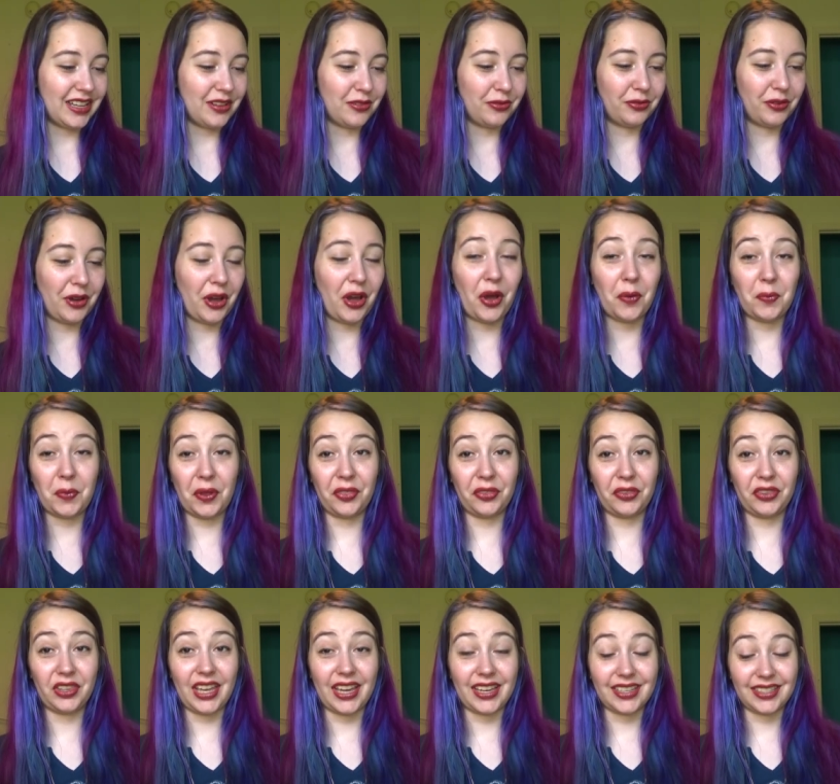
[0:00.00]
I have a
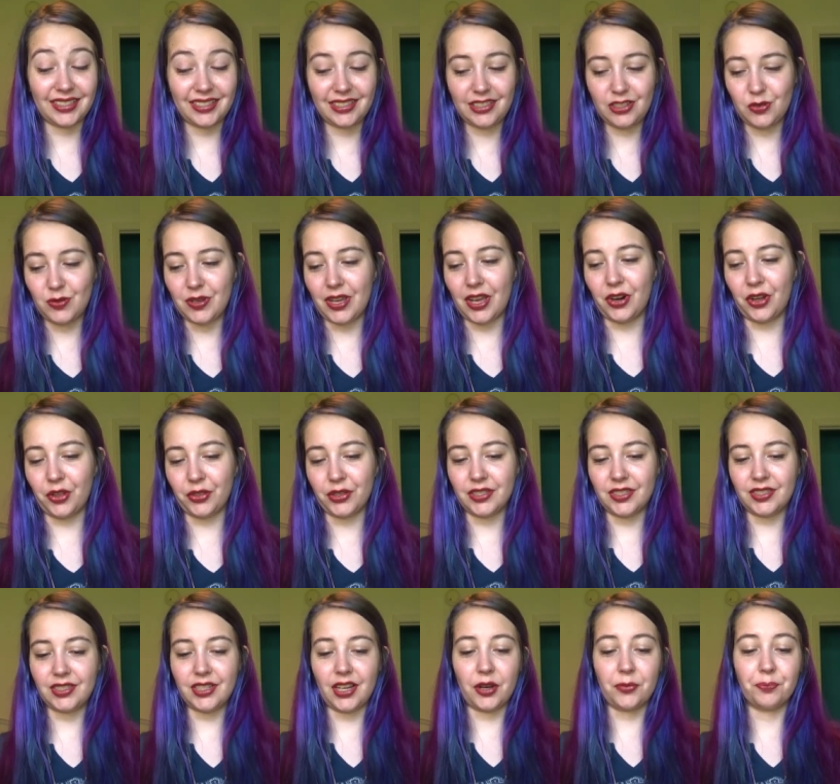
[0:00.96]
month less to get all
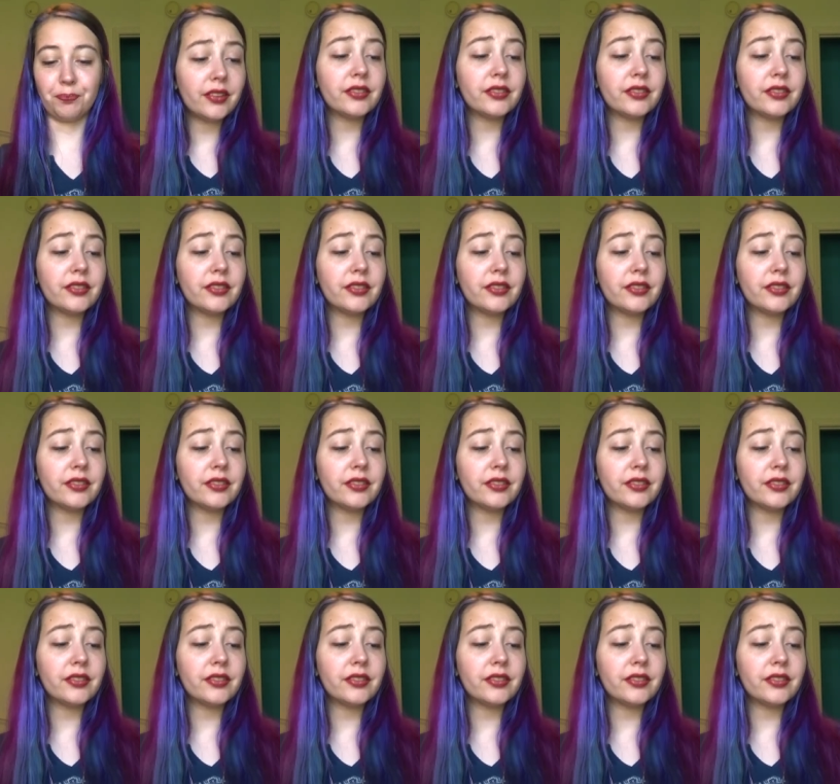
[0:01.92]
this done.